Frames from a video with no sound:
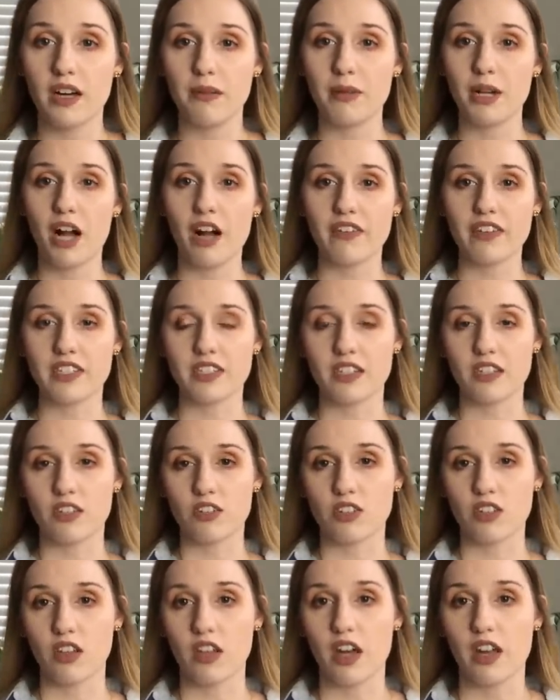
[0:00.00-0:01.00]
I mean, obviously
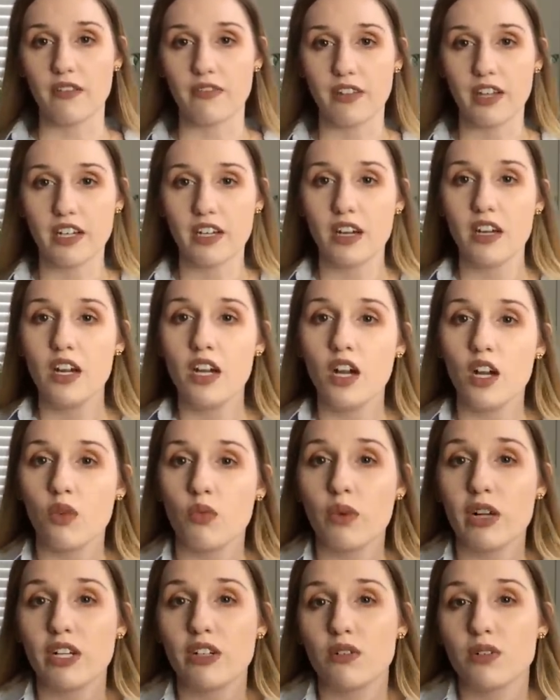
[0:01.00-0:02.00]
there's a lot of like
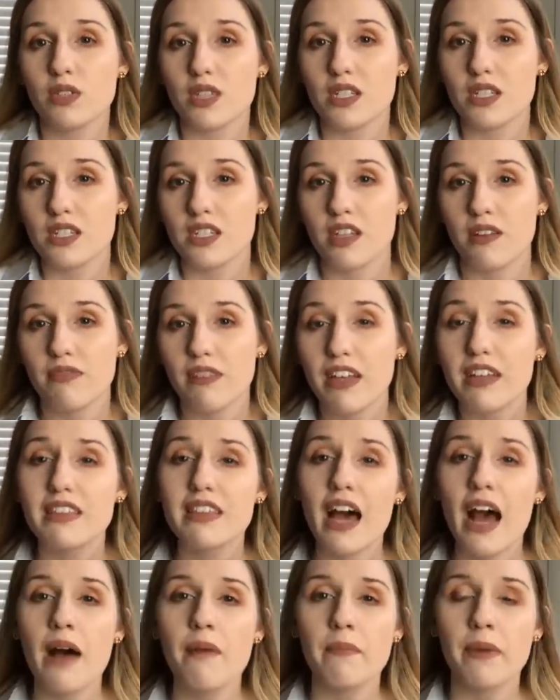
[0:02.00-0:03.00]
wrinkles and stuff
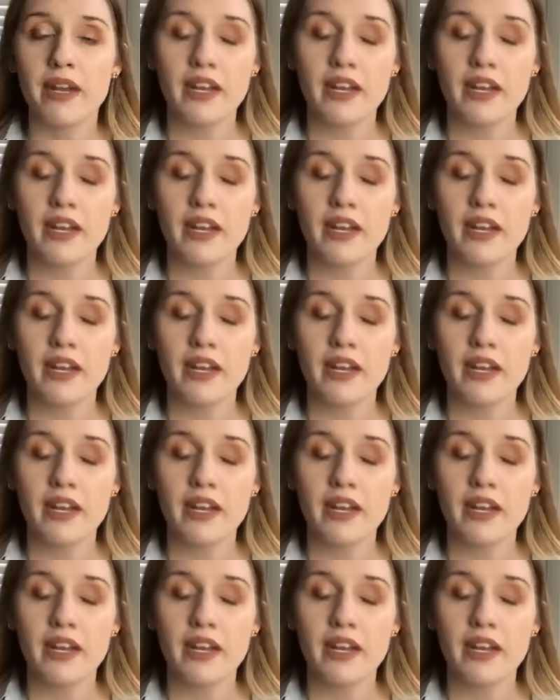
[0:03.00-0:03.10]
like that,